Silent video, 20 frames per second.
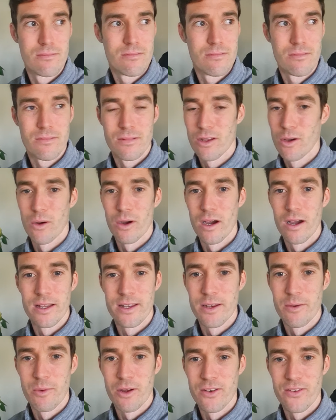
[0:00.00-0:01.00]
no, I
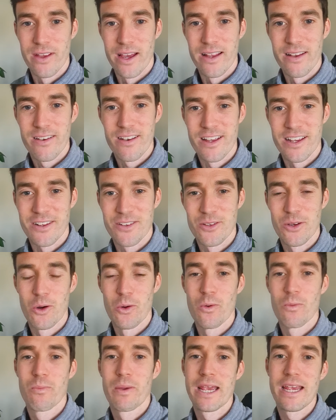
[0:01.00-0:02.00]
didn't want that. Like, so
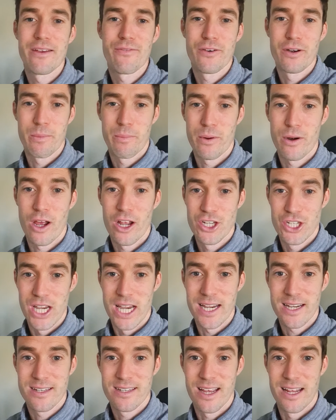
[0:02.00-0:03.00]
pay for the
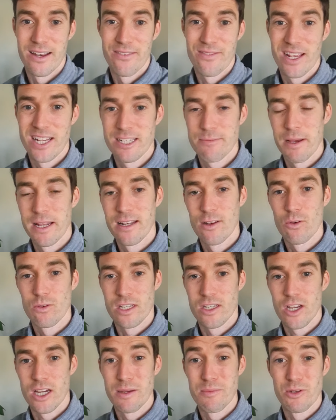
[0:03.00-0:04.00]
project. And if they spend loads of
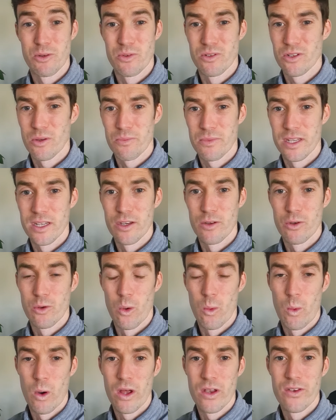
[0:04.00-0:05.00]
time doing something you
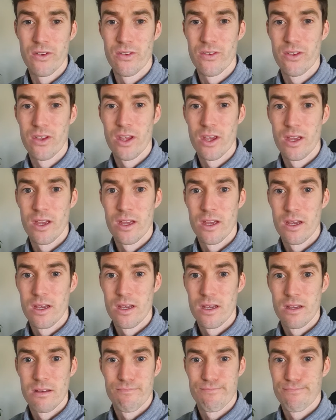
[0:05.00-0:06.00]
don't want,
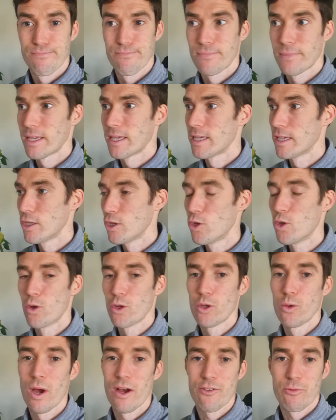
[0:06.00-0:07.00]

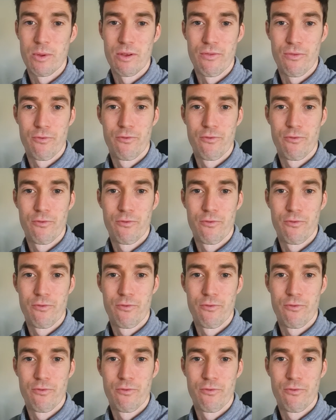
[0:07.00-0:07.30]
you have to be